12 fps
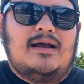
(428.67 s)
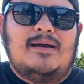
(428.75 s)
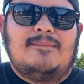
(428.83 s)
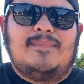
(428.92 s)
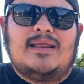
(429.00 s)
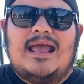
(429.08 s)

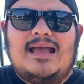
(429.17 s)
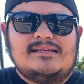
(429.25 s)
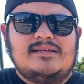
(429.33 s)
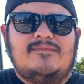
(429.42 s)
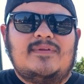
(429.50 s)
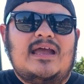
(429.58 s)
But as
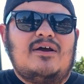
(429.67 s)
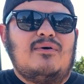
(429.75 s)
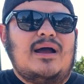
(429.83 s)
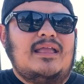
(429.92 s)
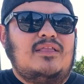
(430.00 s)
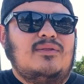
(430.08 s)
of now,
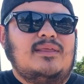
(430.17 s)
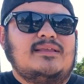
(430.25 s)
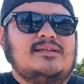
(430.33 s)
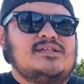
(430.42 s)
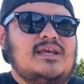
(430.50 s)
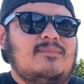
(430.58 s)
I know that
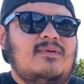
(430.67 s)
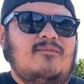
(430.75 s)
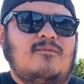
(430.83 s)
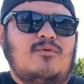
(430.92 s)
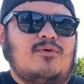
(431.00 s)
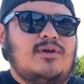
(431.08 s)
the
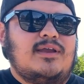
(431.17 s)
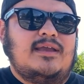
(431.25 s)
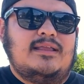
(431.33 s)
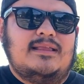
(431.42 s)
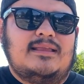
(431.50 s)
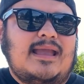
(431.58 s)
JB4
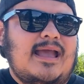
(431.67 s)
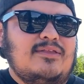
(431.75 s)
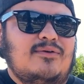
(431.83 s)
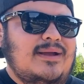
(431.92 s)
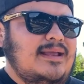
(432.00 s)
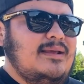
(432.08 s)
can
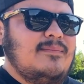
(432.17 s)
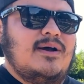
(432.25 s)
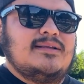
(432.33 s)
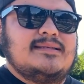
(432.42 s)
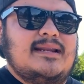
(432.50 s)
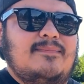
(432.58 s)
handle any
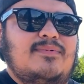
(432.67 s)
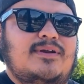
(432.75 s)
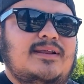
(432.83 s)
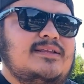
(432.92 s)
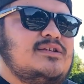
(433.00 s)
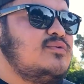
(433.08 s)
mods that I put
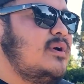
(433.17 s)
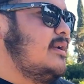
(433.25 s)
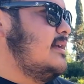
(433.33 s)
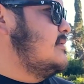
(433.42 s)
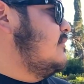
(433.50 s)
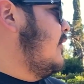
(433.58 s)
into it
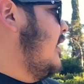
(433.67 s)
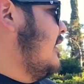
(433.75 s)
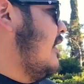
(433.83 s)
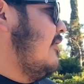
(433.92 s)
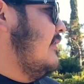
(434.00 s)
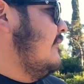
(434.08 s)
as of right
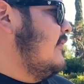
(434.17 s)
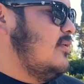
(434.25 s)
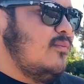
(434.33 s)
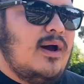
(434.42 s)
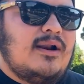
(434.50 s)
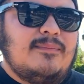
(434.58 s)
now,
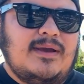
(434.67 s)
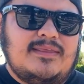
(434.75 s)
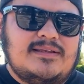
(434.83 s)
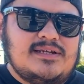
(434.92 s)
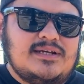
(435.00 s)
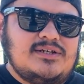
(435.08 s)
even water meth
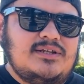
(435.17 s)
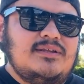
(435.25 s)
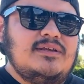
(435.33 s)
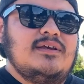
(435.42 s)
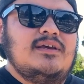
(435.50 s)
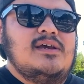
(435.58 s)
injection.
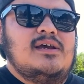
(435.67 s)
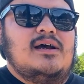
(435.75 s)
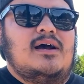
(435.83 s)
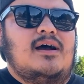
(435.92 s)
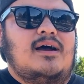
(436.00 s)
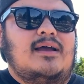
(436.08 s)

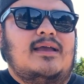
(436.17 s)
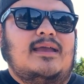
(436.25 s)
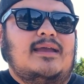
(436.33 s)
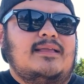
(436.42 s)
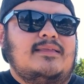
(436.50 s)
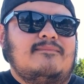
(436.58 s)

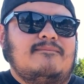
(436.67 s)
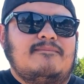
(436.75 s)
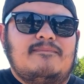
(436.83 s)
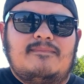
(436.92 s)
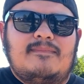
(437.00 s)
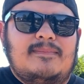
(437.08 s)
And
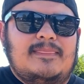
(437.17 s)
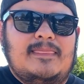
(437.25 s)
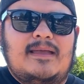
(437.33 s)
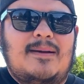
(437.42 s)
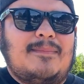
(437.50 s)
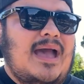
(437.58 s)

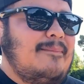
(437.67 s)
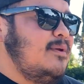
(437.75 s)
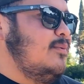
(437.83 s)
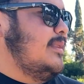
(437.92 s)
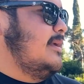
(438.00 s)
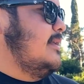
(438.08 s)
I'm happy with it.